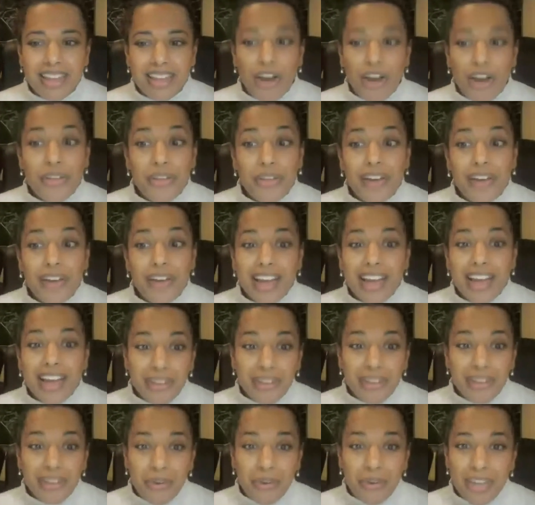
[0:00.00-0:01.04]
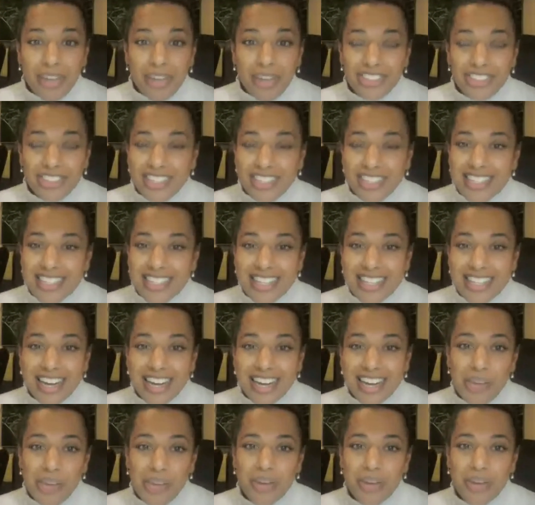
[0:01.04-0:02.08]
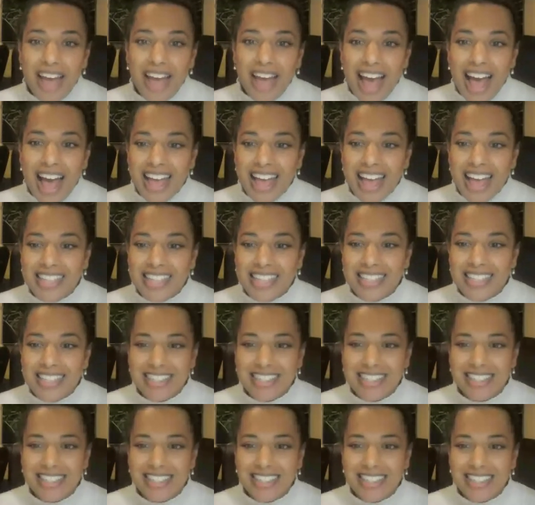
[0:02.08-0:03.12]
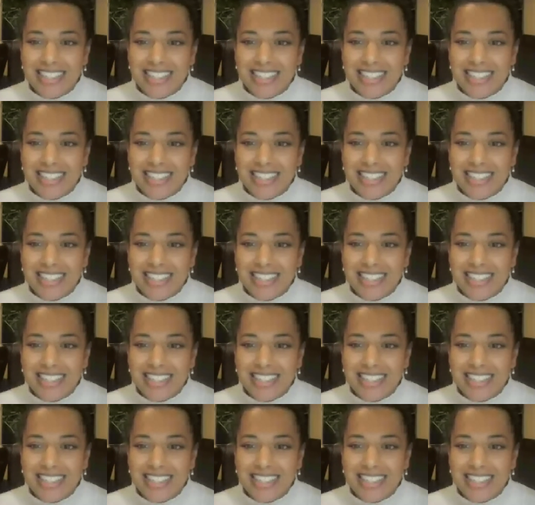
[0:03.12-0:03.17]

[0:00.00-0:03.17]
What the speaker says: Are there any other questions that anyone has?